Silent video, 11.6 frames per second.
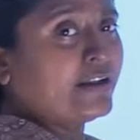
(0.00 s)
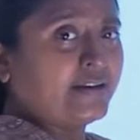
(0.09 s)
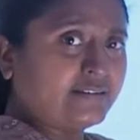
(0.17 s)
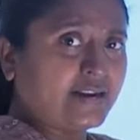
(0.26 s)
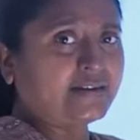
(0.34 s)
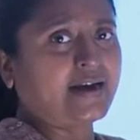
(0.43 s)

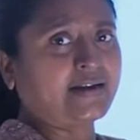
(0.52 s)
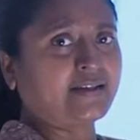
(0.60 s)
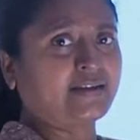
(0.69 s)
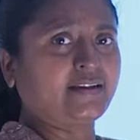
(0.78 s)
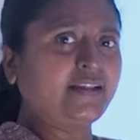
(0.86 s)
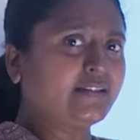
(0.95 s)
in that
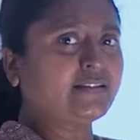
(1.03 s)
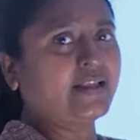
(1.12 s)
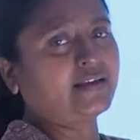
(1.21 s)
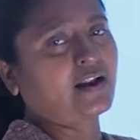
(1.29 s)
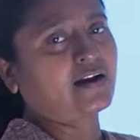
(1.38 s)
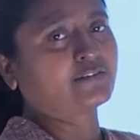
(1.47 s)
category
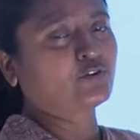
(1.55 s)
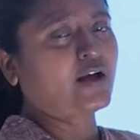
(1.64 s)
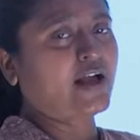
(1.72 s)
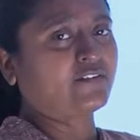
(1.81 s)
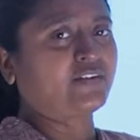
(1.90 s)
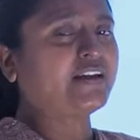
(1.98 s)
they are also
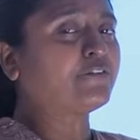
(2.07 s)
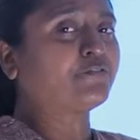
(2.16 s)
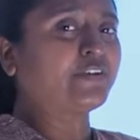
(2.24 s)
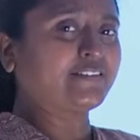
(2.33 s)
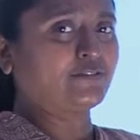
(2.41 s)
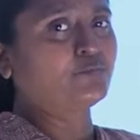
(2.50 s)
having a
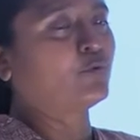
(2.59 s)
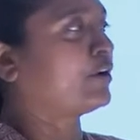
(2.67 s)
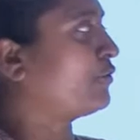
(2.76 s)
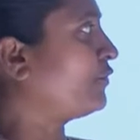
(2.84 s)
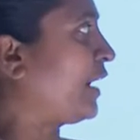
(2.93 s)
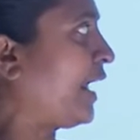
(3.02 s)
fixed mode
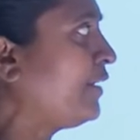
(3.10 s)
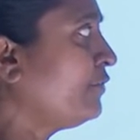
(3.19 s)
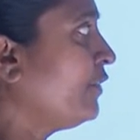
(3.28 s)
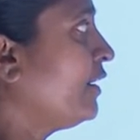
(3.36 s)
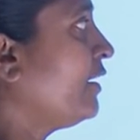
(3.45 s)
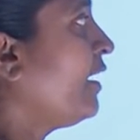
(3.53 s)
of life
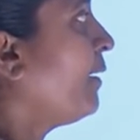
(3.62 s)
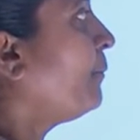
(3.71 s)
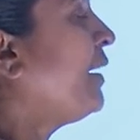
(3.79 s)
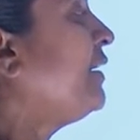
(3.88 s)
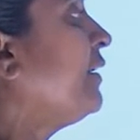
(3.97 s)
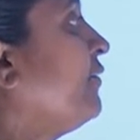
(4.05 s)

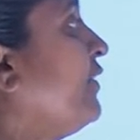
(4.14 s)
but